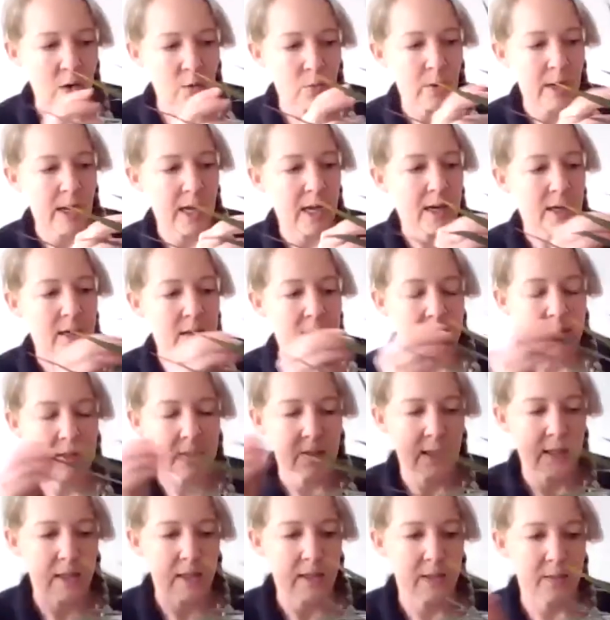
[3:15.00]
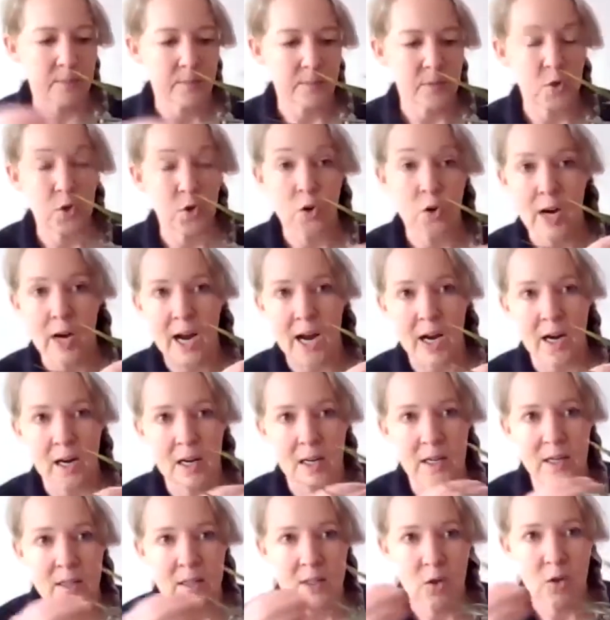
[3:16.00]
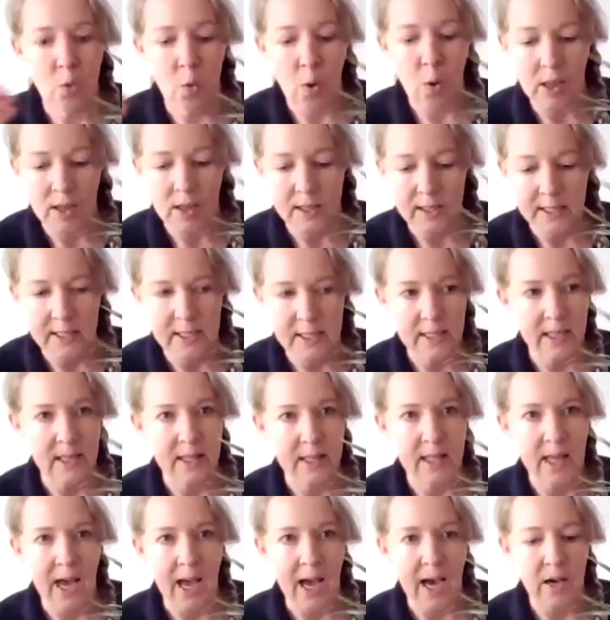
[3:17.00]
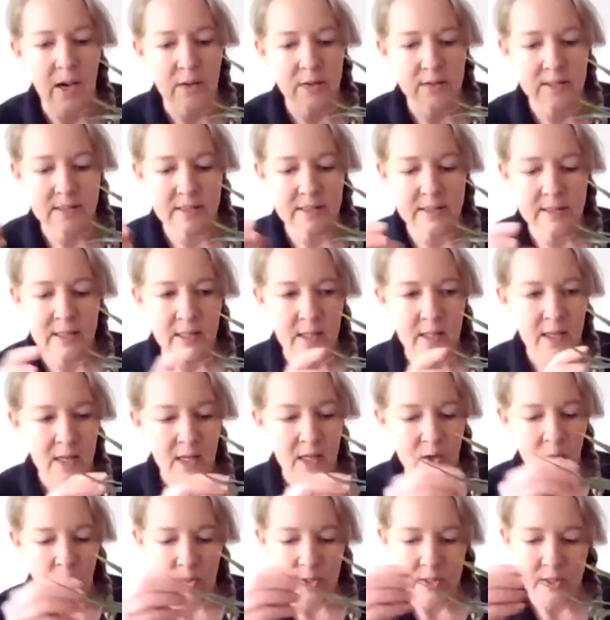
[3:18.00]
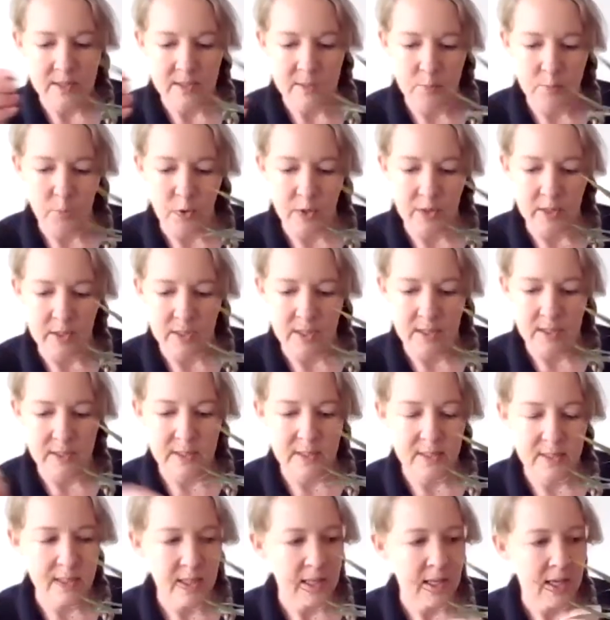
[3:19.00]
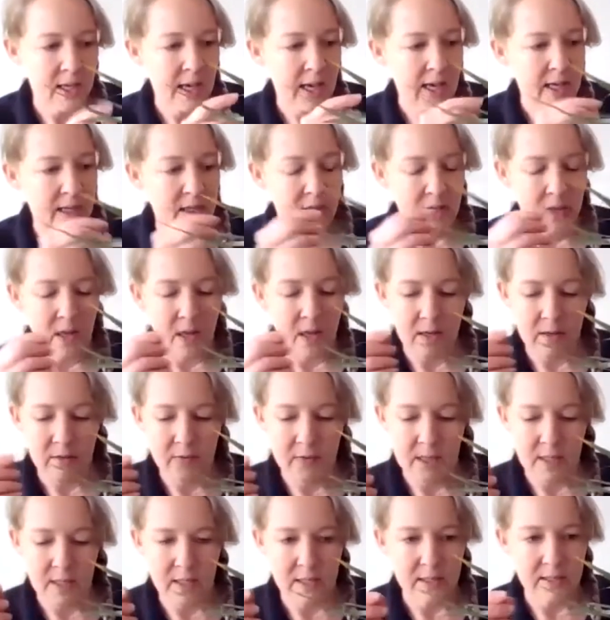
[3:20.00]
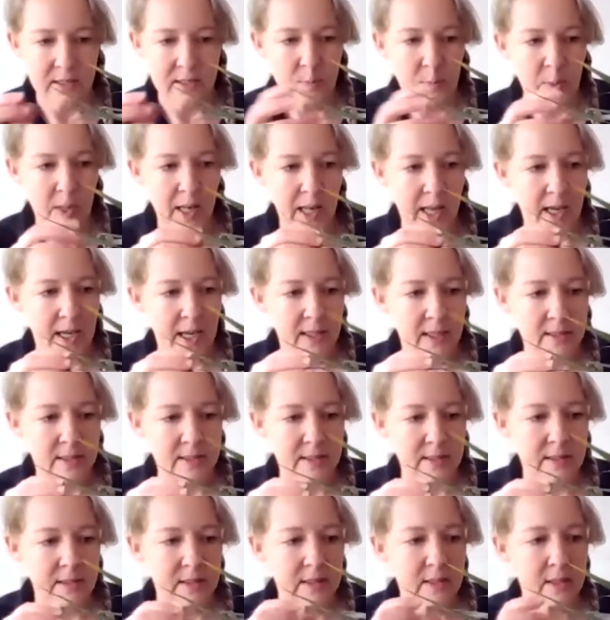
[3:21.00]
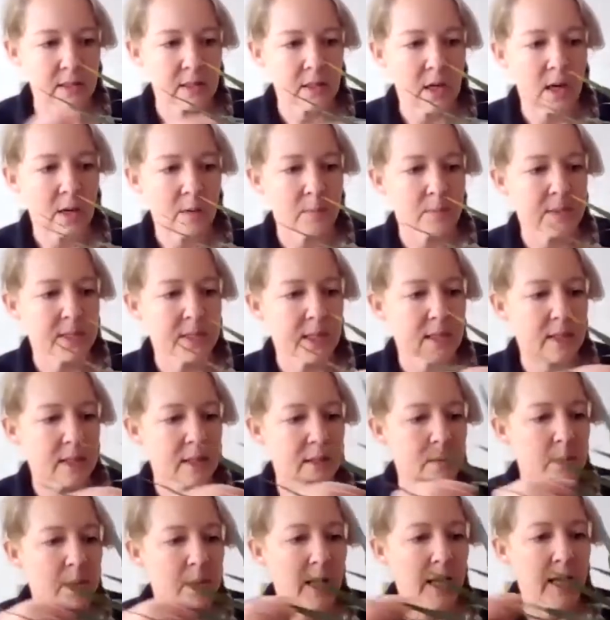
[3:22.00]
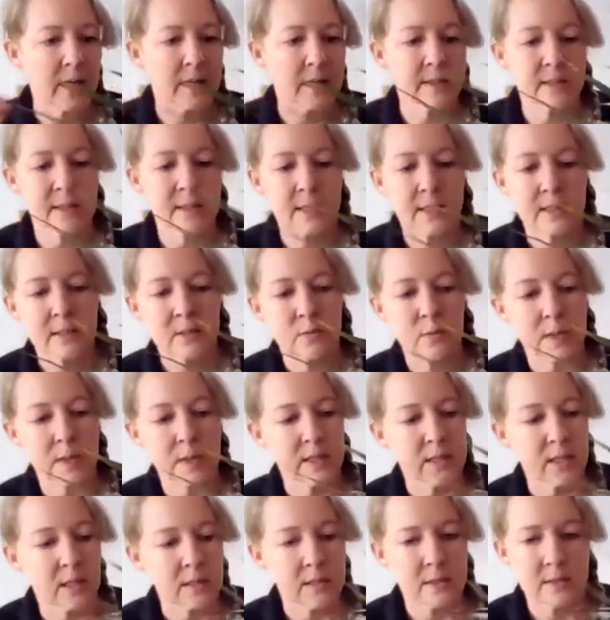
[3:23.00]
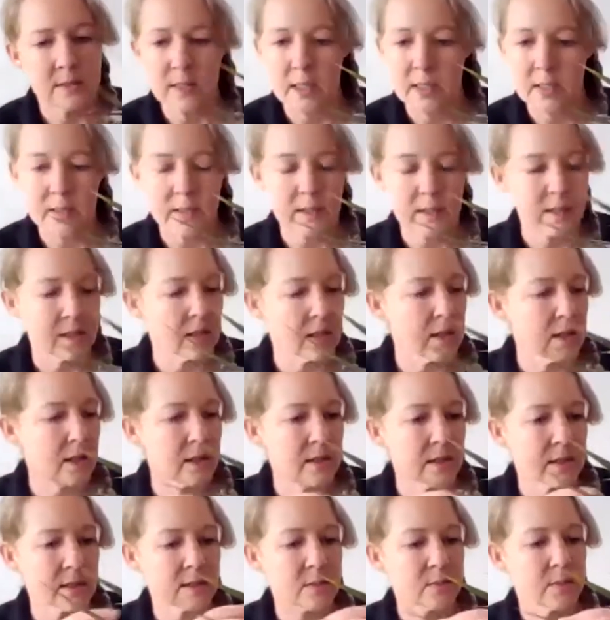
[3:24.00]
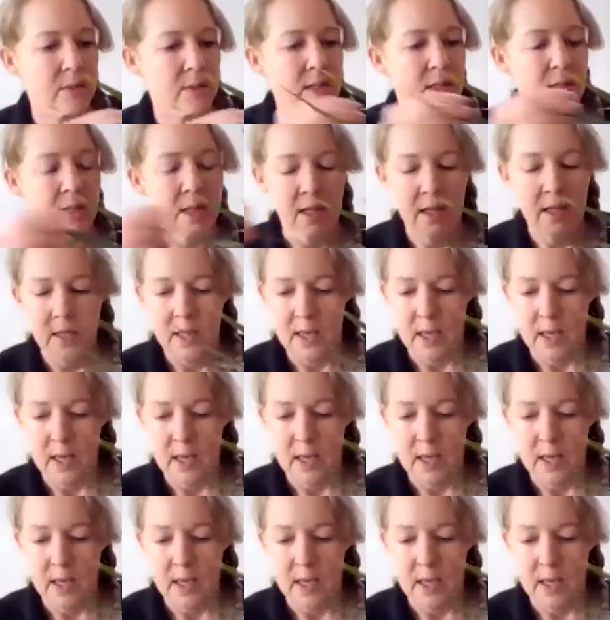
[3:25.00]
around your air quality in the house, which is brilliant. And a lot of these plants, the top 10 plants, it needs wee dust actually, I think this one,